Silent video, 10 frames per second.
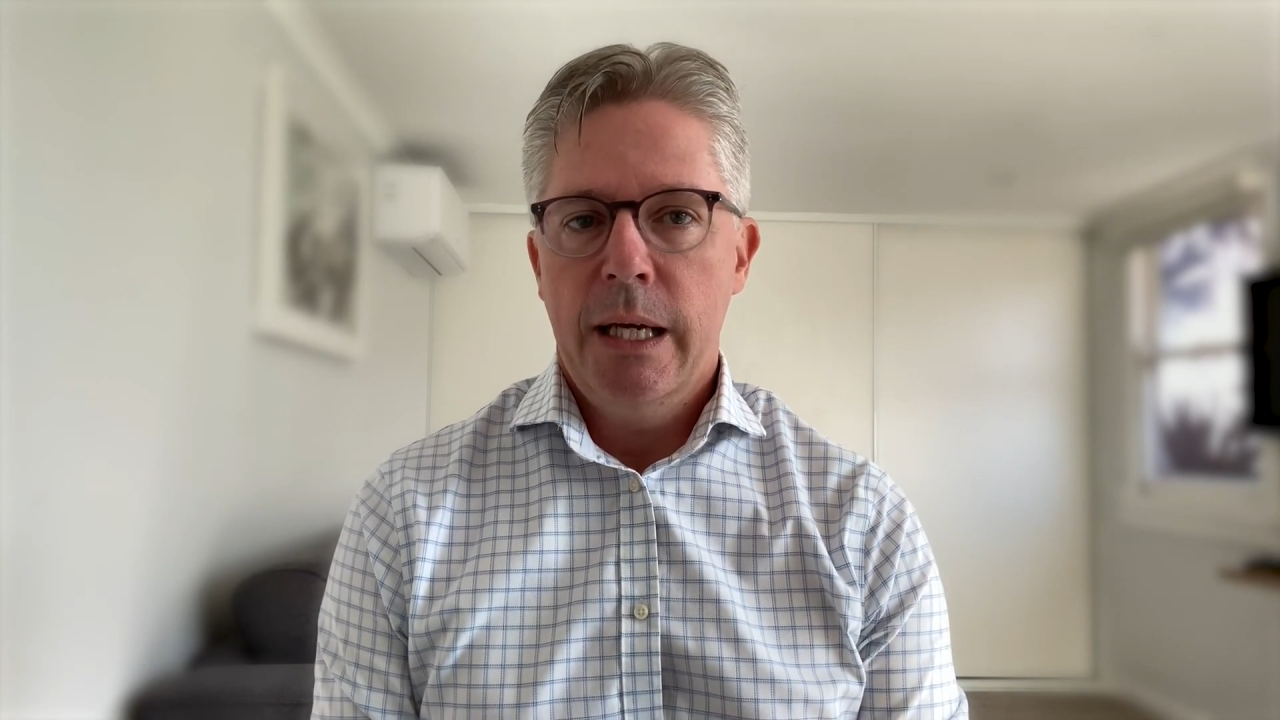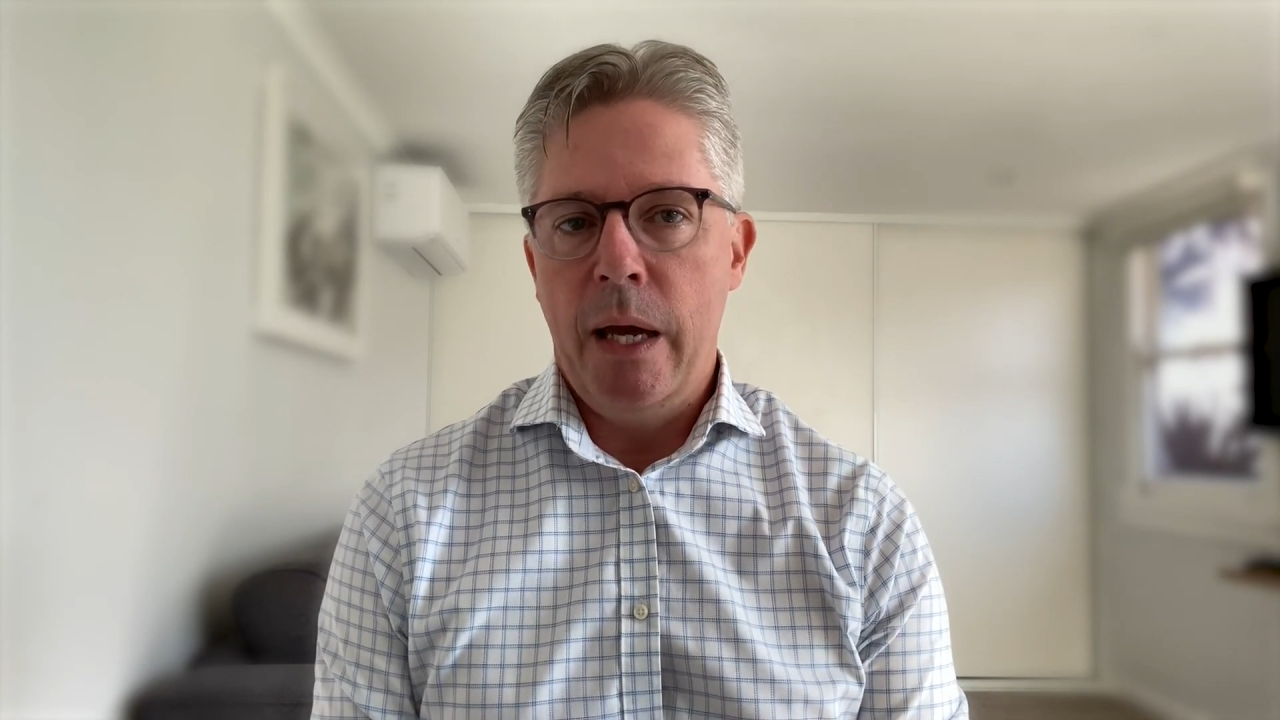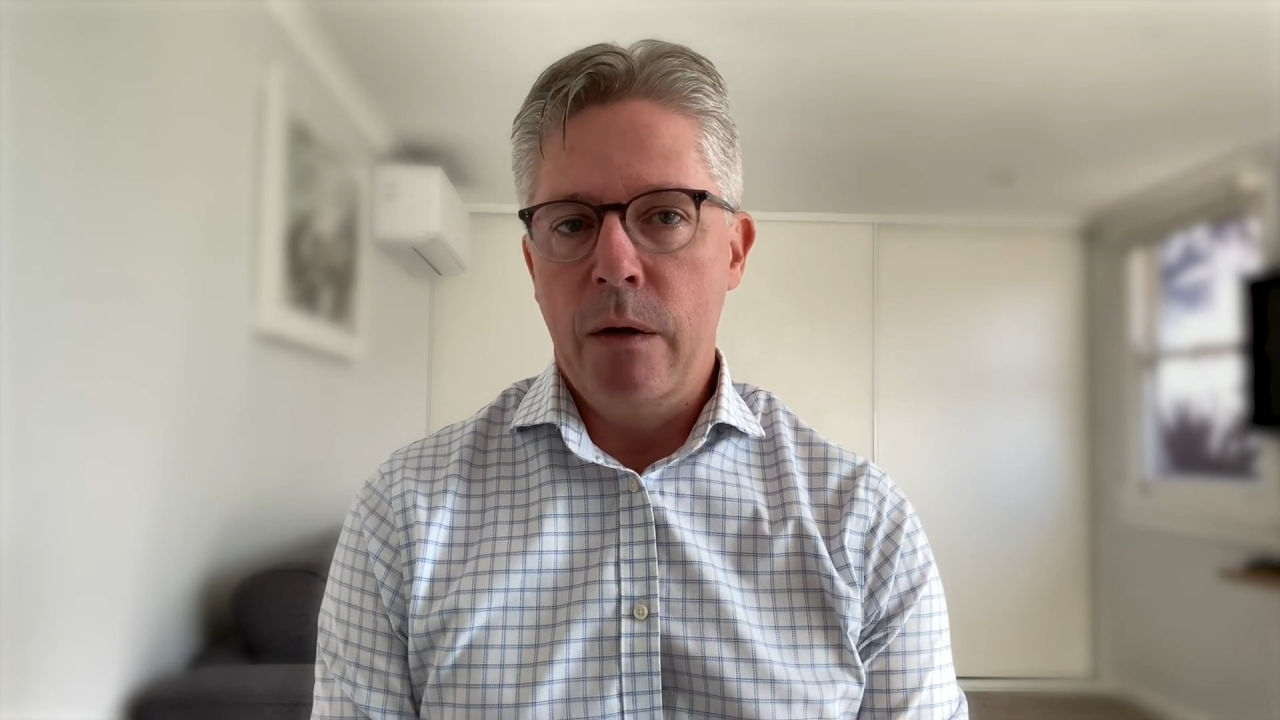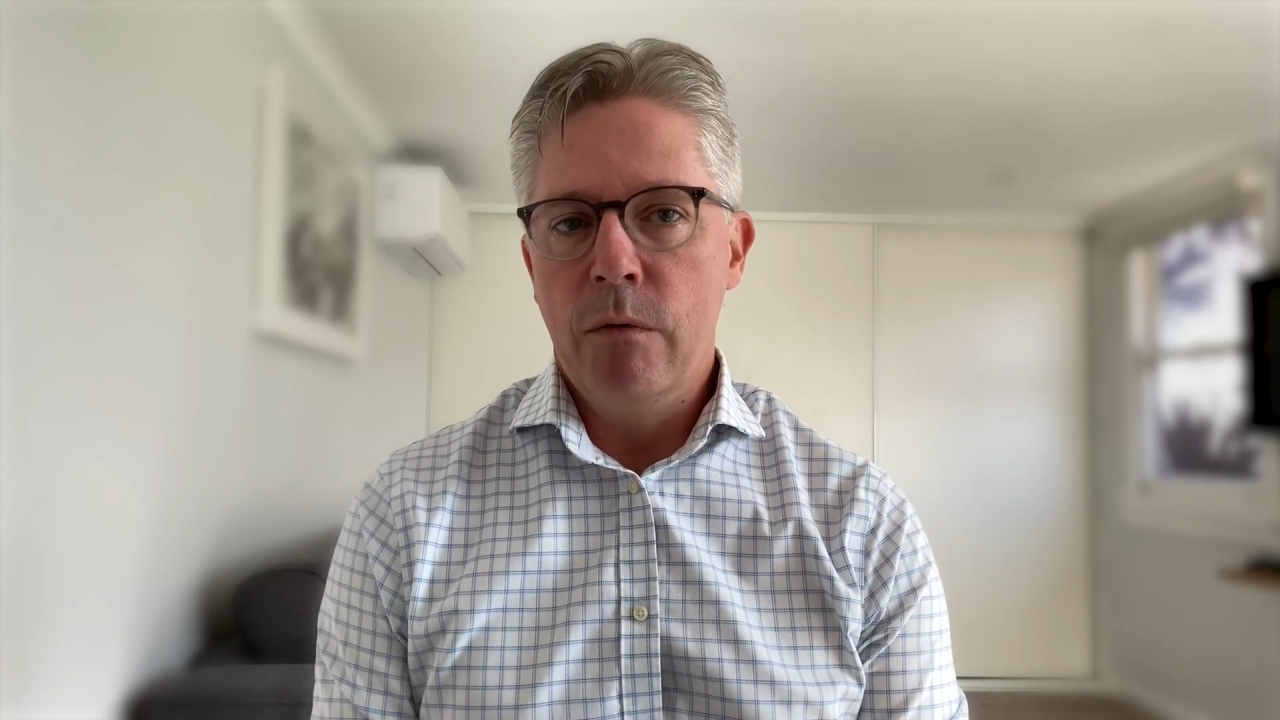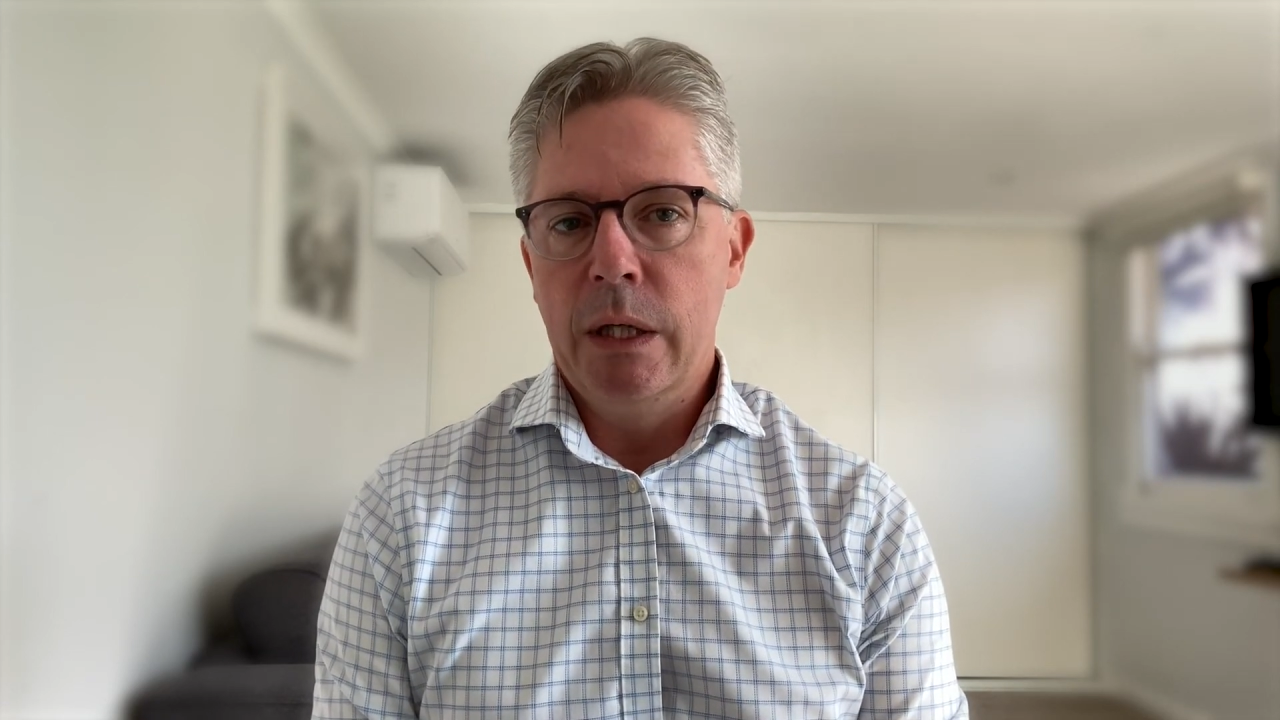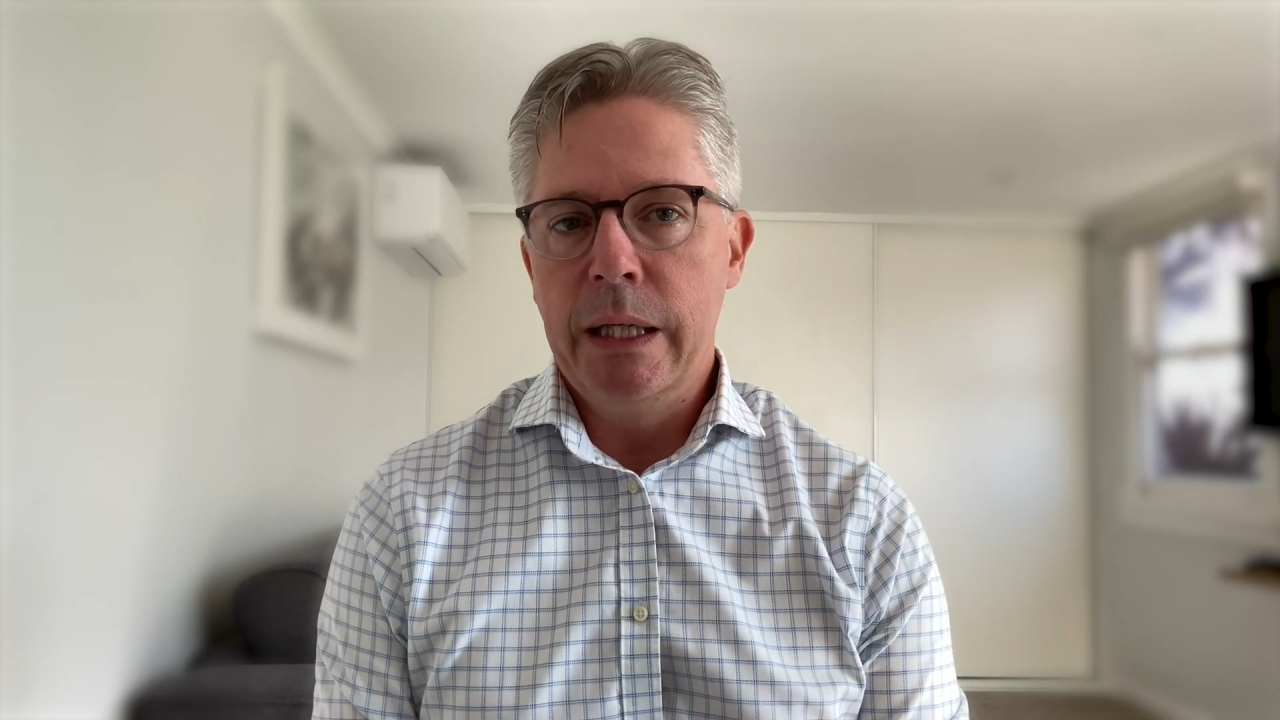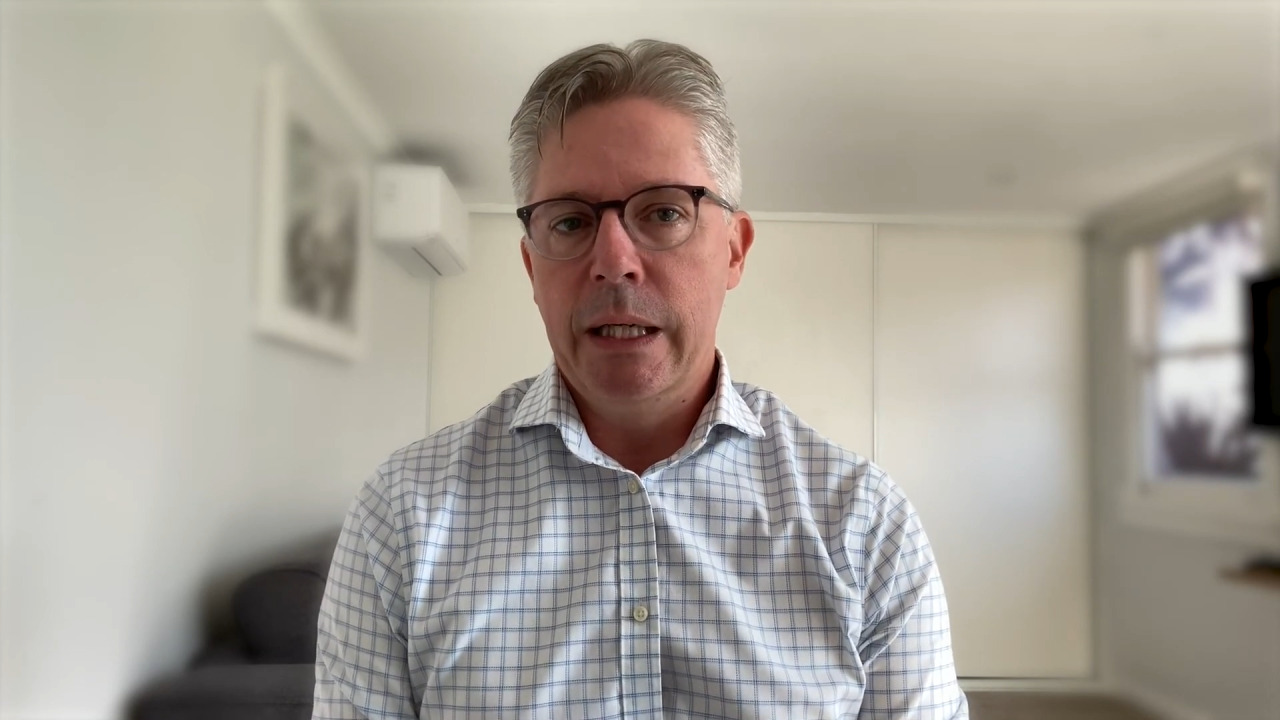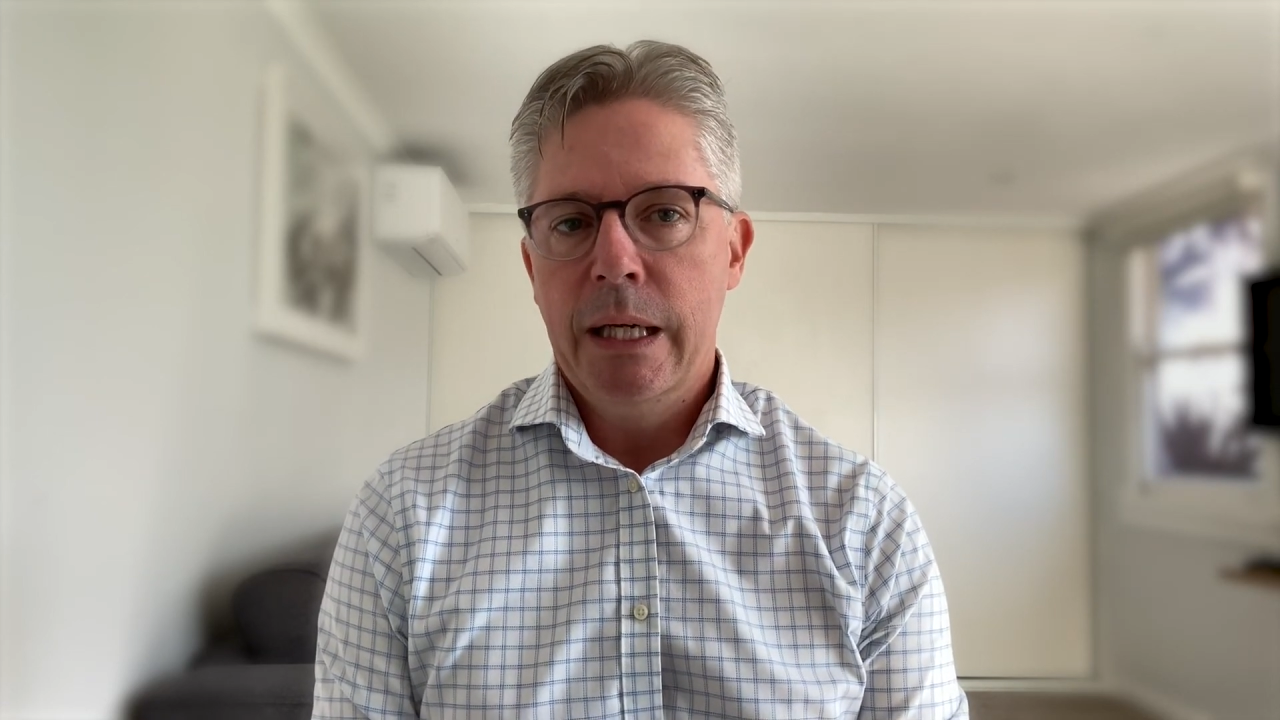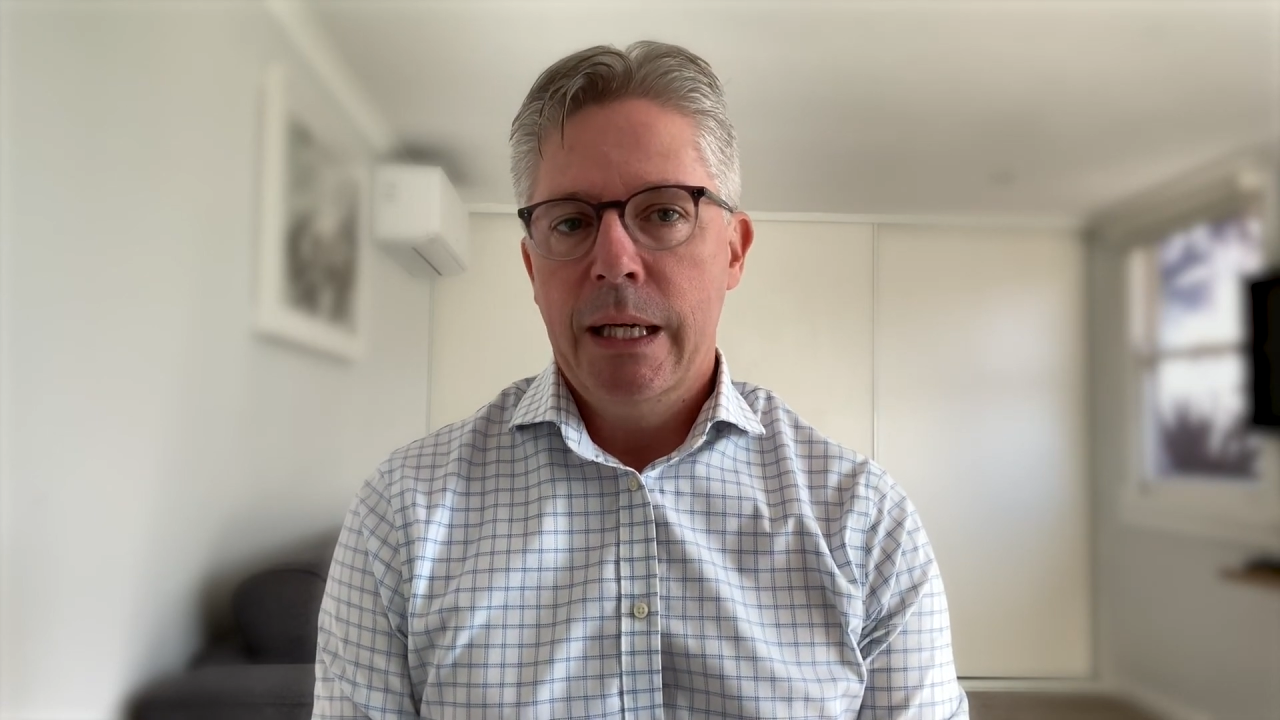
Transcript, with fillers: and really